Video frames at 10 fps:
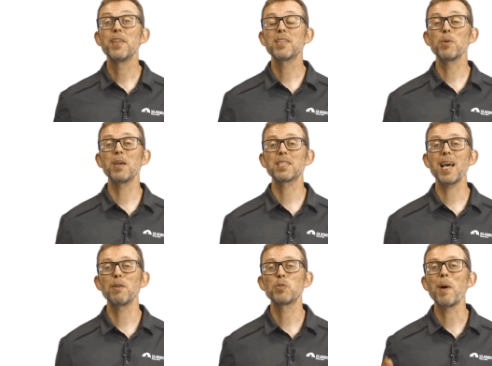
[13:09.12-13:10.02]
This works
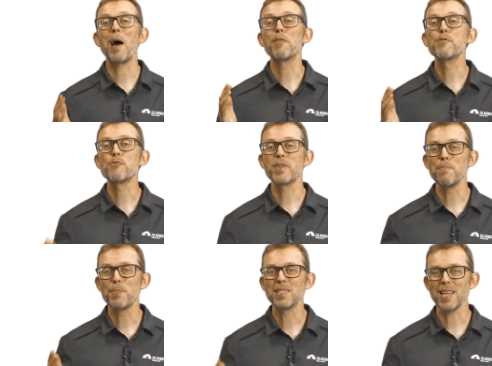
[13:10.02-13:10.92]
out to about a
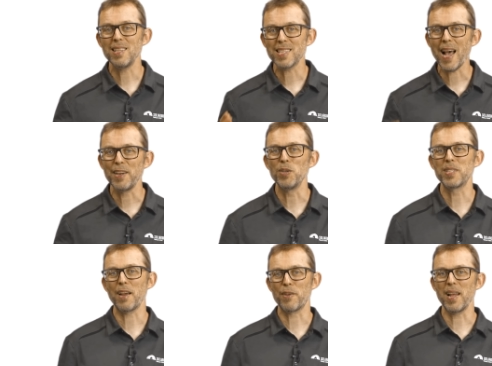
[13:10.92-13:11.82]
3% annual
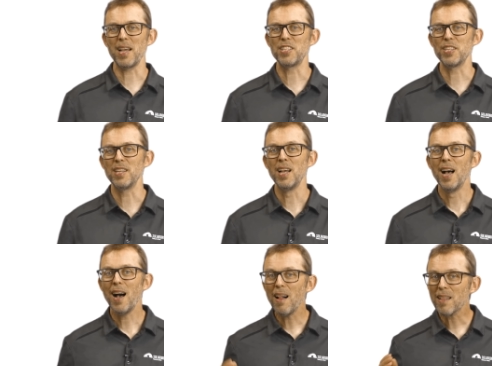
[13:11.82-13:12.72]
degradation.
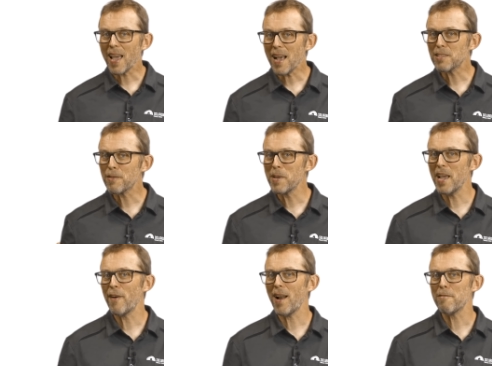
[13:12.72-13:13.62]
I'll guess from
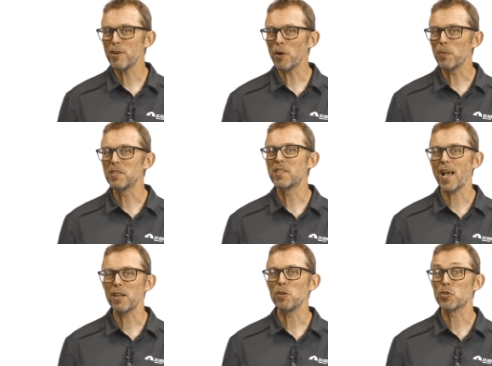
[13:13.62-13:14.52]
year 11 onwards the
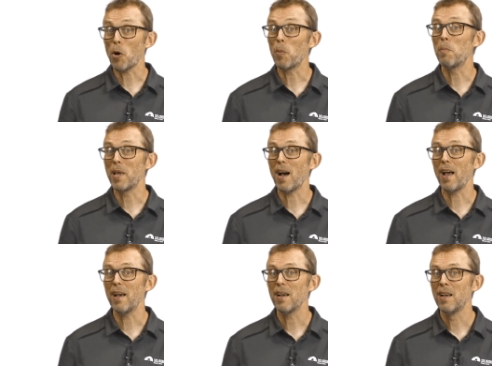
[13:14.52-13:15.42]
annual drop will be
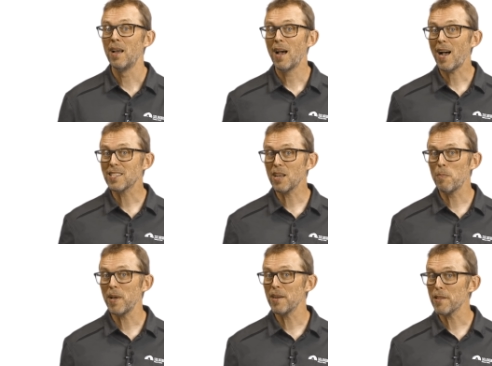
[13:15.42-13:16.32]
higher. As it'll
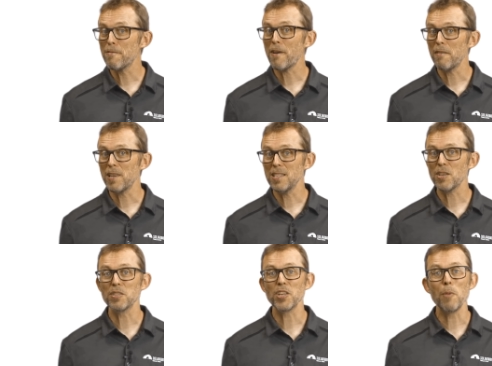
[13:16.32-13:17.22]
be another five years
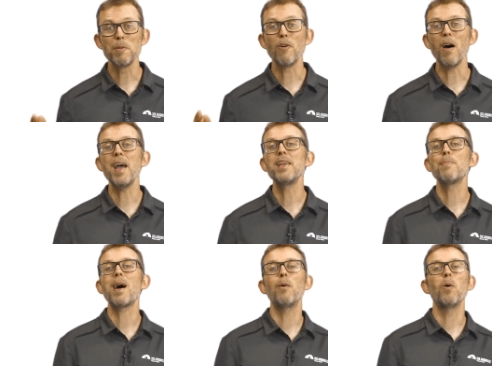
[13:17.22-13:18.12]
or so before any
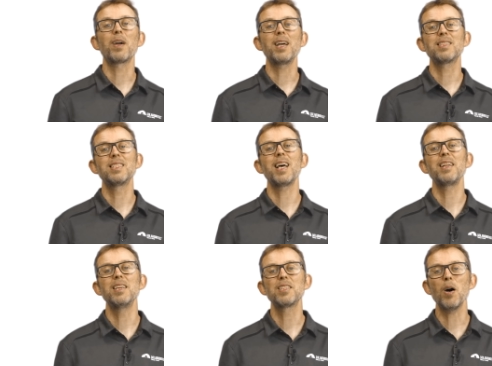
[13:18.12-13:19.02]
Powerwall gets to 10
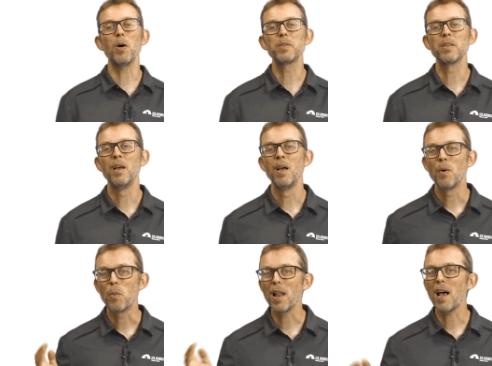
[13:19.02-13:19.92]
years old,
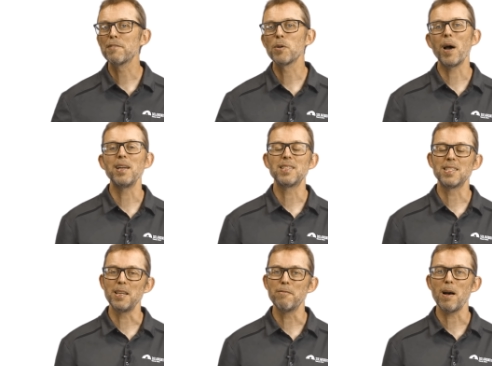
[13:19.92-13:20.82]
we'll have to wait to
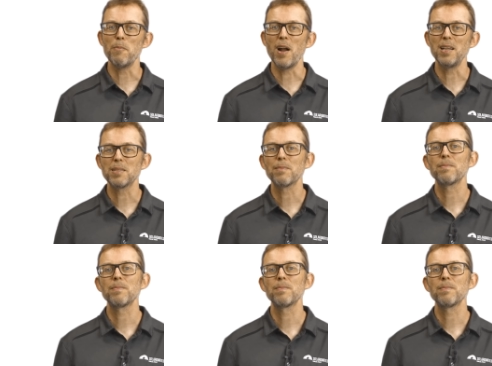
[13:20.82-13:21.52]
see if I'm right.